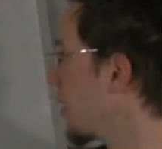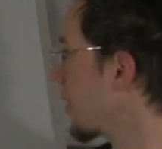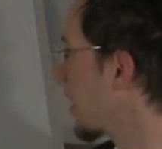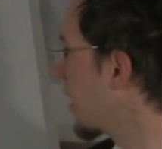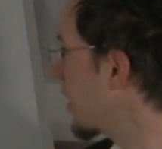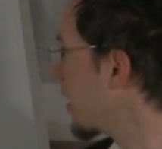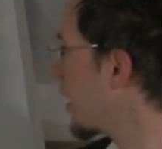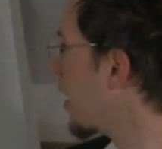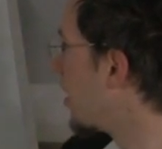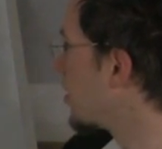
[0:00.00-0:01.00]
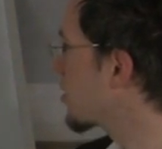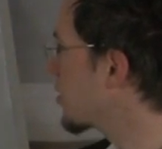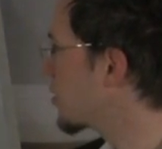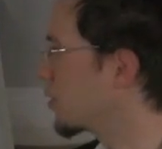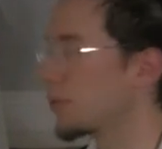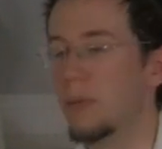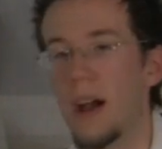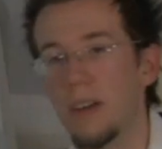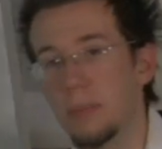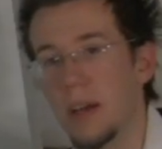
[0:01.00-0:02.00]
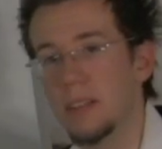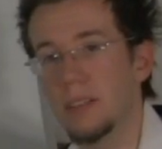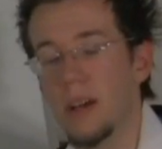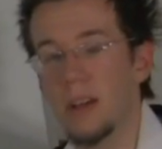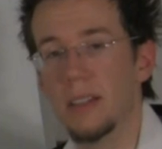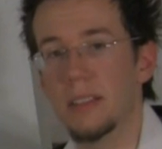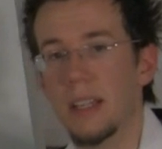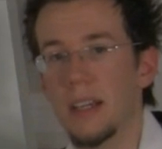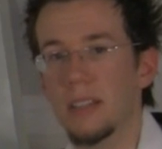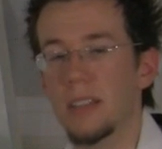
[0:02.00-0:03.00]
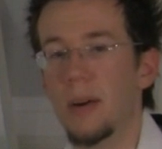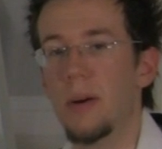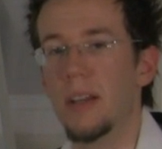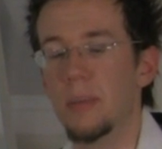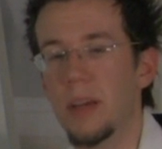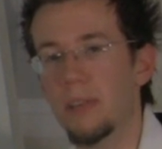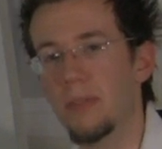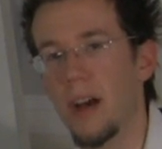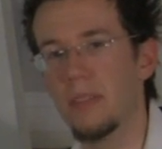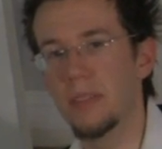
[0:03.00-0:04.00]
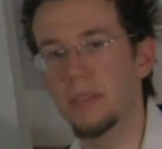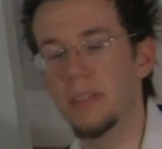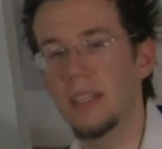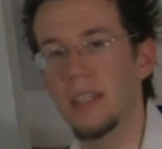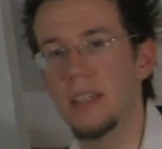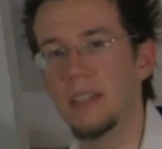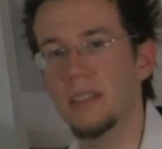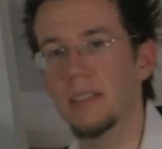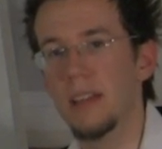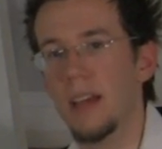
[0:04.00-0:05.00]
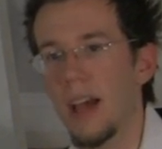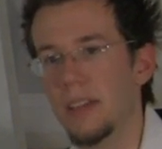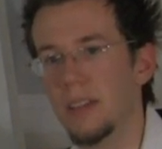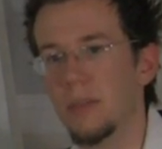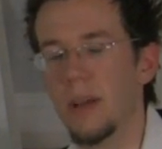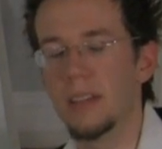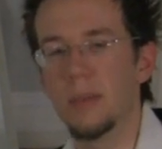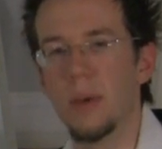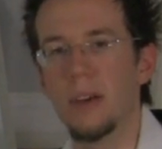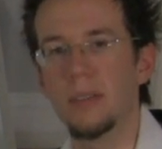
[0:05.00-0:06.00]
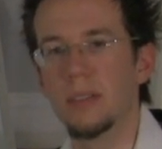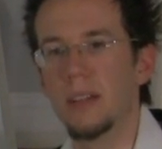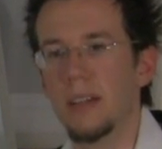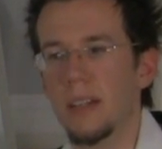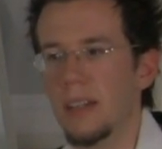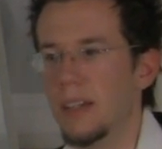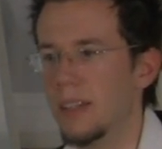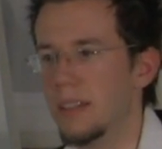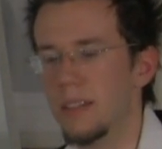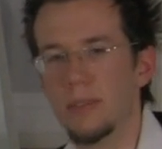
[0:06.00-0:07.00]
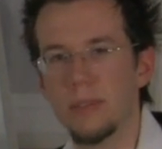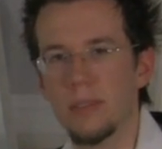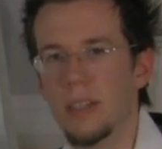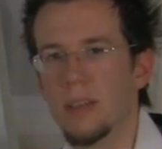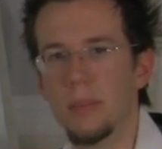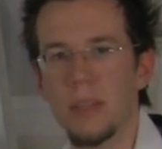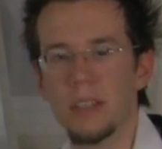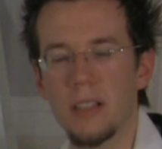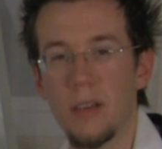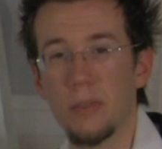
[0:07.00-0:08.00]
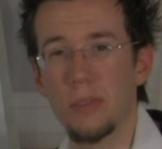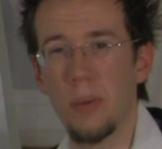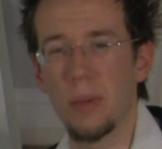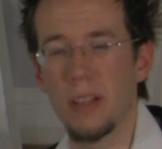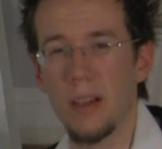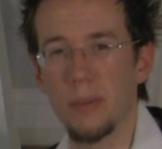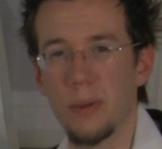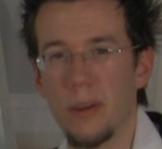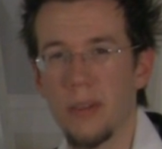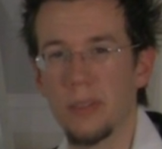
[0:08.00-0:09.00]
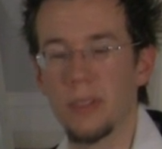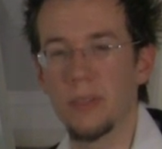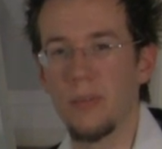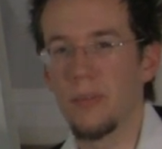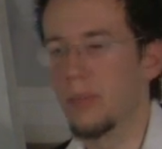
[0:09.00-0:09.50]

Okay? Also do 5 pentatonic scales, and I want you to pick 5 different keys and then write them out in different, you know, bass clef or treble clef or whatever.